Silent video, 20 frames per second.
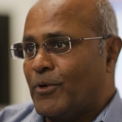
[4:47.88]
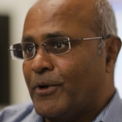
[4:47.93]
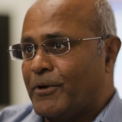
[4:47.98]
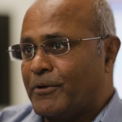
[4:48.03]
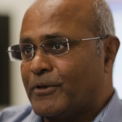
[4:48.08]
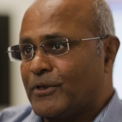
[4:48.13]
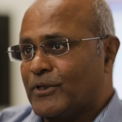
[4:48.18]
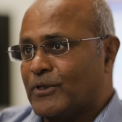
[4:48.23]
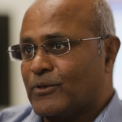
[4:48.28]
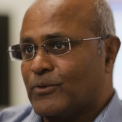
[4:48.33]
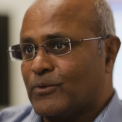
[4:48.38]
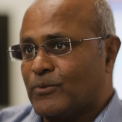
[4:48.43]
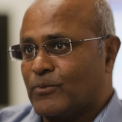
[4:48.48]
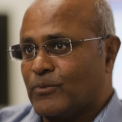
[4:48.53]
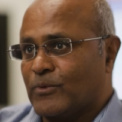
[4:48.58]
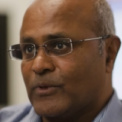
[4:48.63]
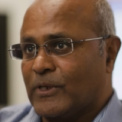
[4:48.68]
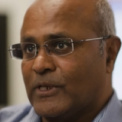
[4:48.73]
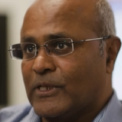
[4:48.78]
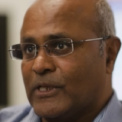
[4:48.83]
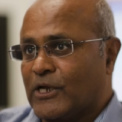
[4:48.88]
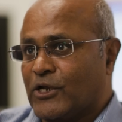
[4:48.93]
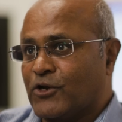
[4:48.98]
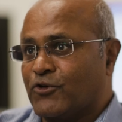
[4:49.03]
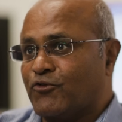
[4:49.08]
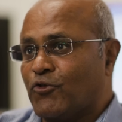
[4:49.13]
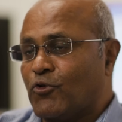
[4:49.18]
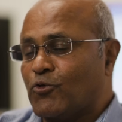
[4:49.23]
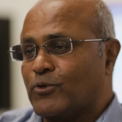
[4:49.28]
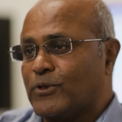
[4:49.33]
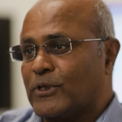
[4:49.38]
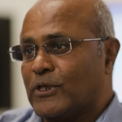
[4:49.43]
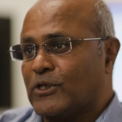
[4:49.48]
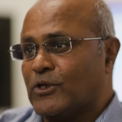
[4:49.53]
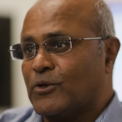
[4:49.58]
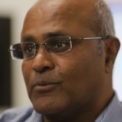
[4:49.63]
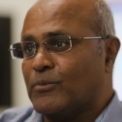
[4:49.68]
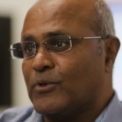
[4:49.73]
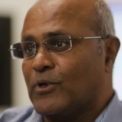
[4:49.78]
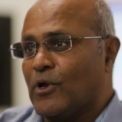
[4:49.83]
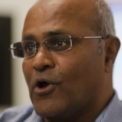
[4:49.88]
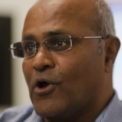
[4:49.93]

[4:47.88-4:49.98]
whereas the, the control systems